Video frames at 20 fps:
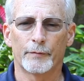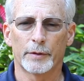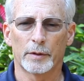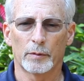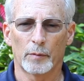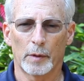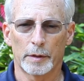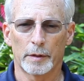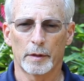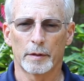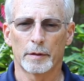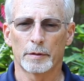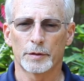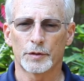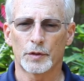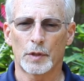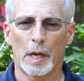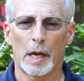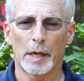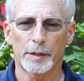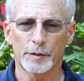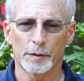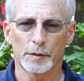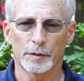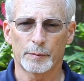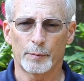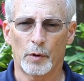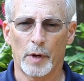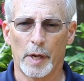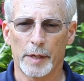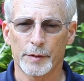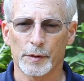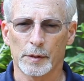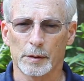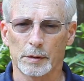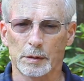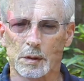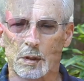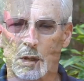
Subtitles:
and whether there's toxins present.